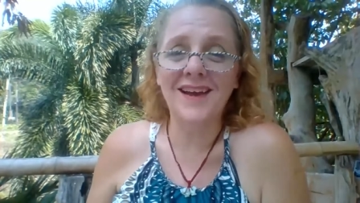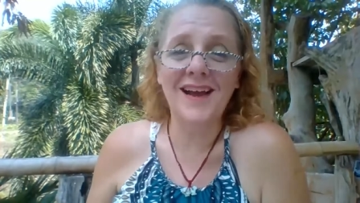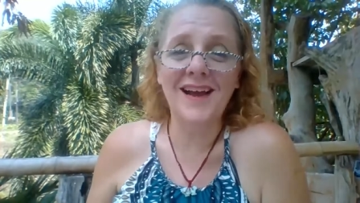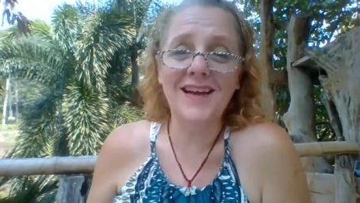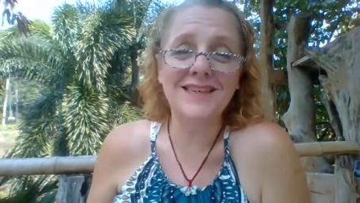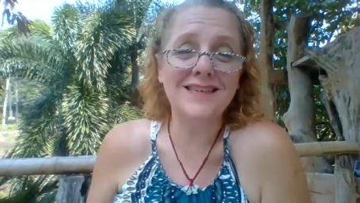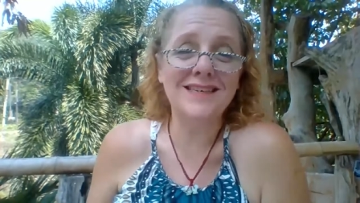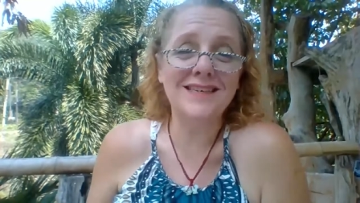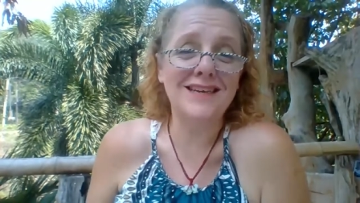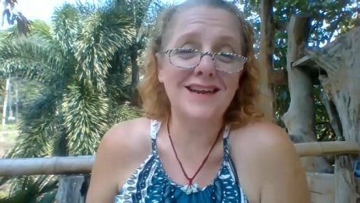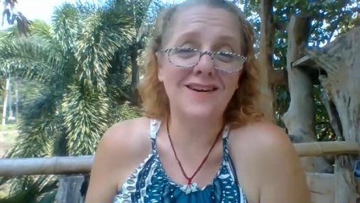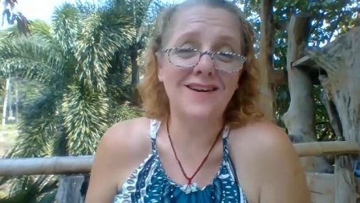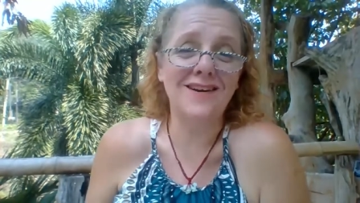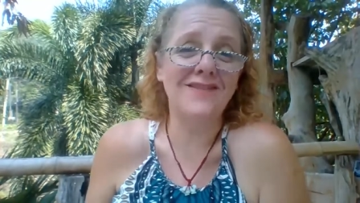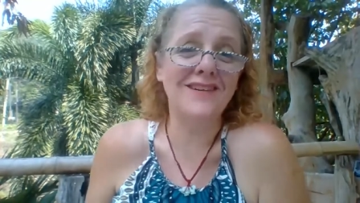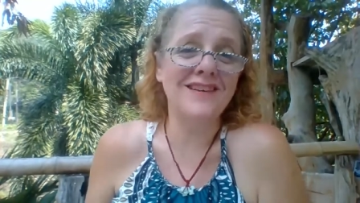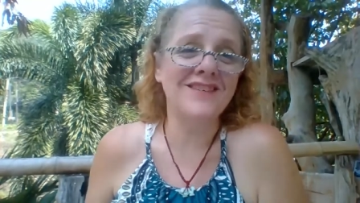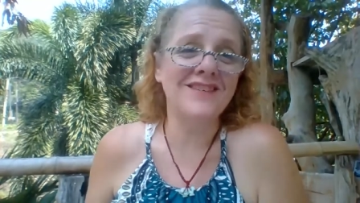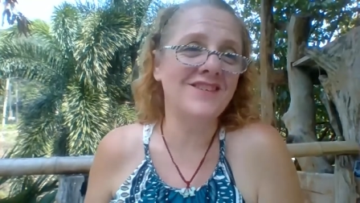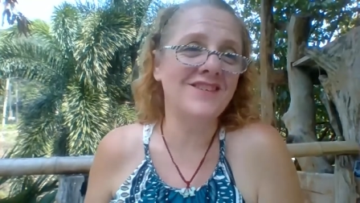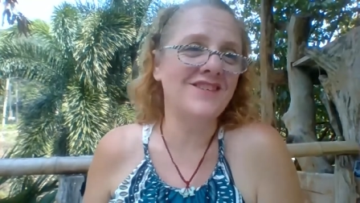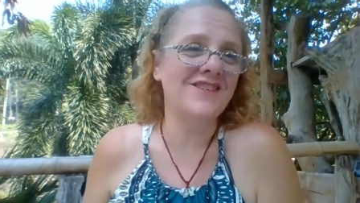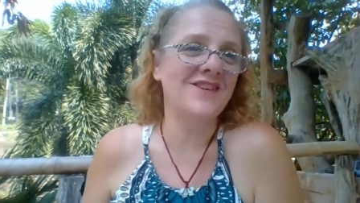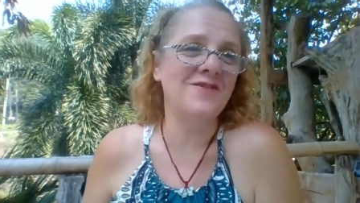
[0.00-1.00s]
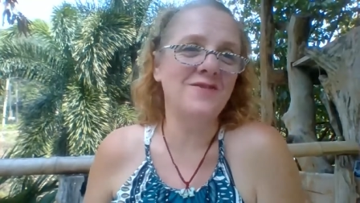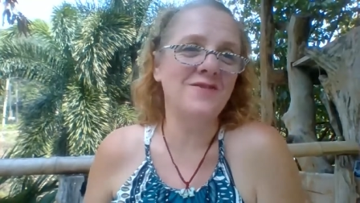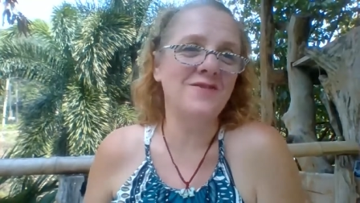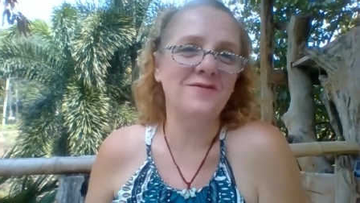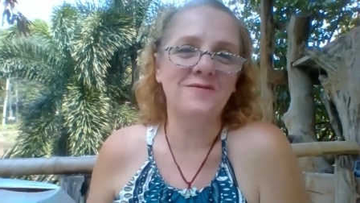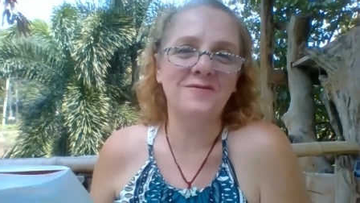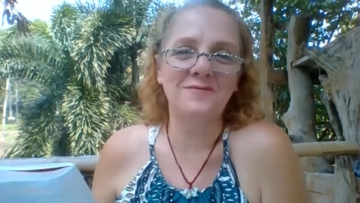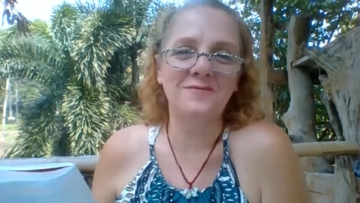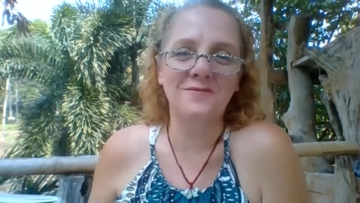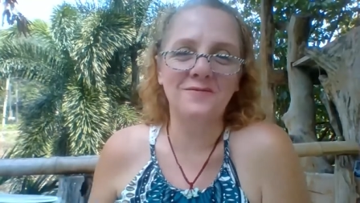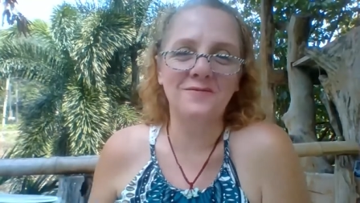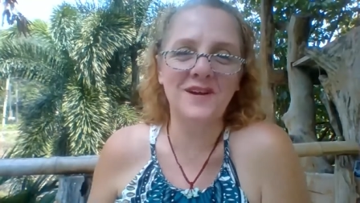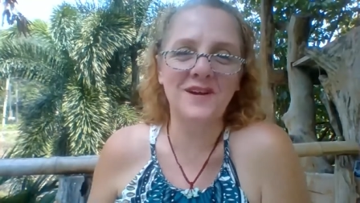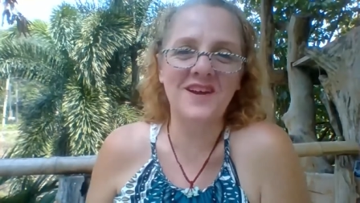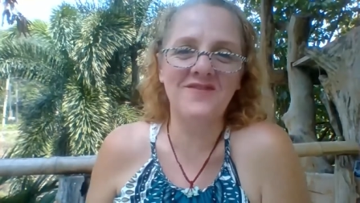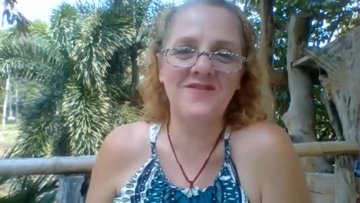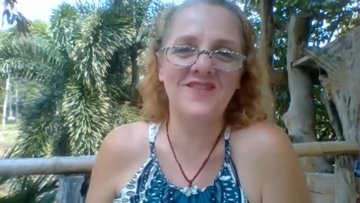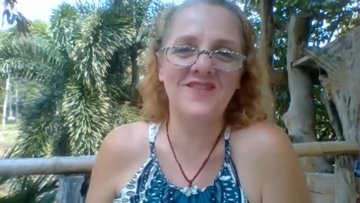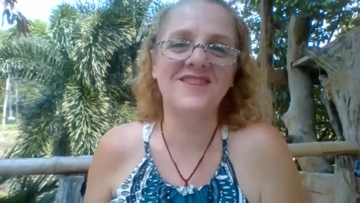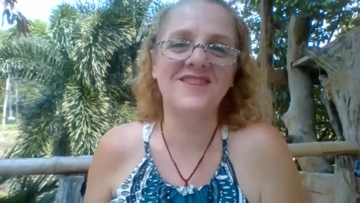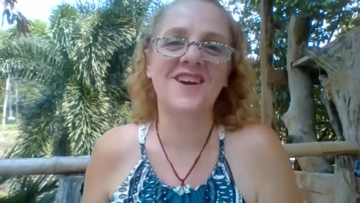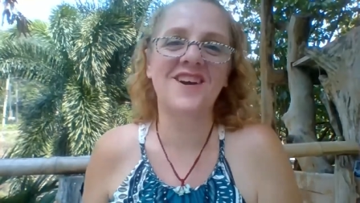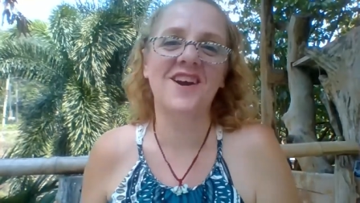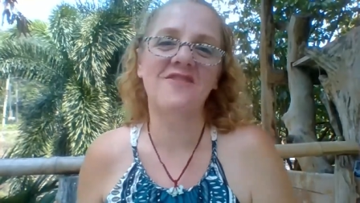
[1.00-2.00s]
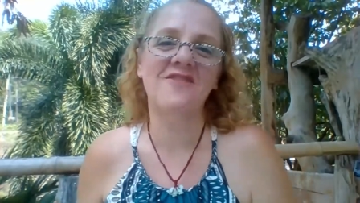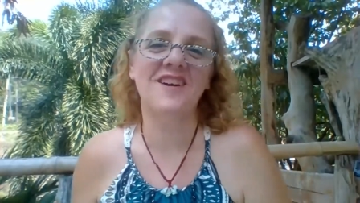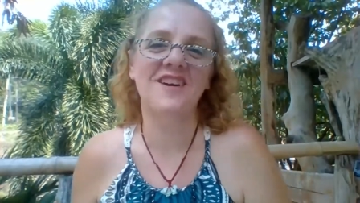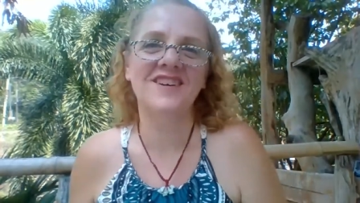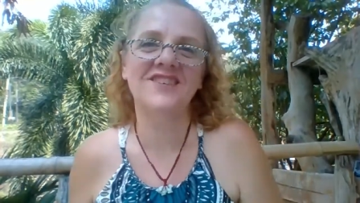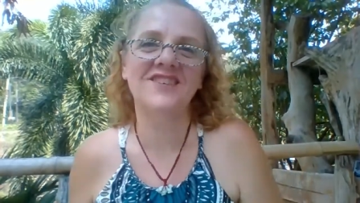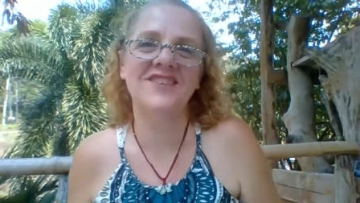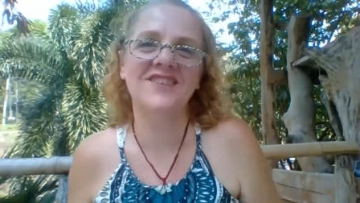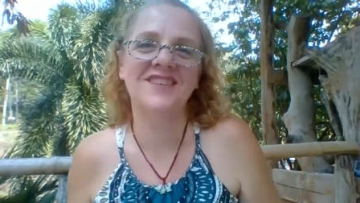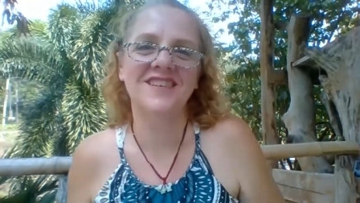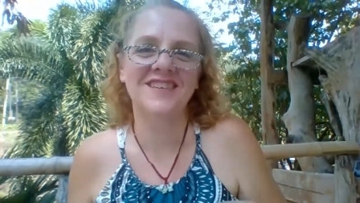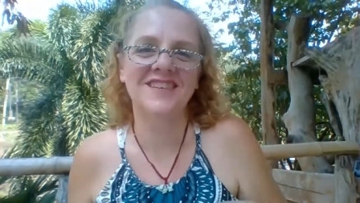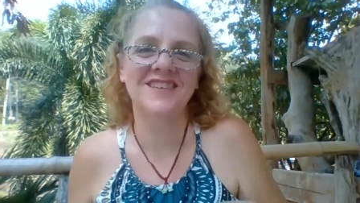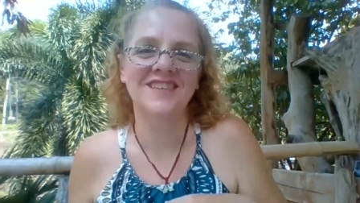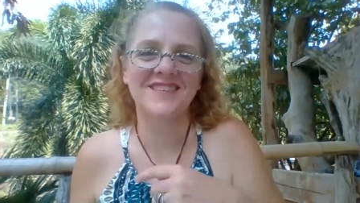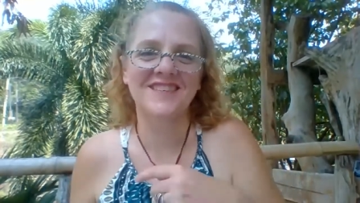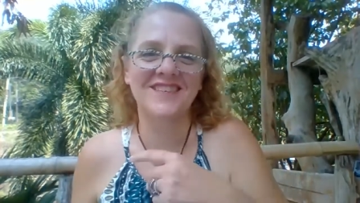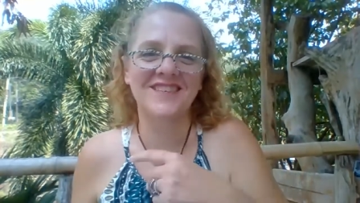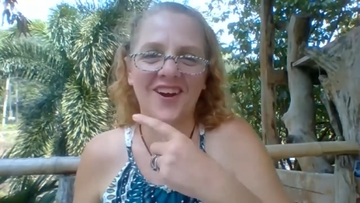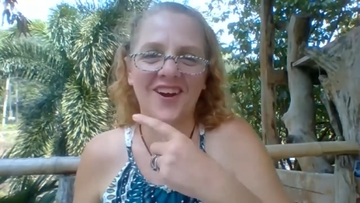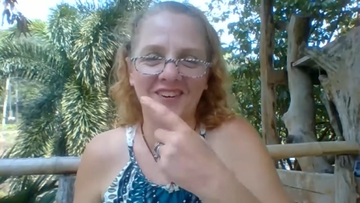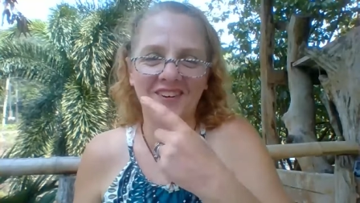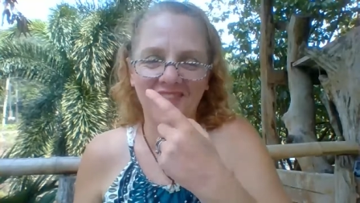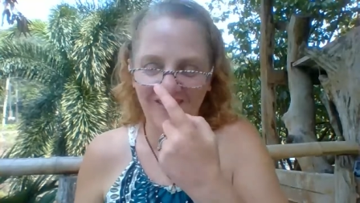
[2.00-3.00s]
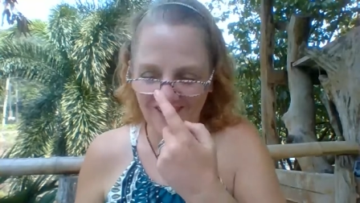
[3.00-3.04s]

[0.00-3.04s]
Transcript: has nothing to do with the direction it is that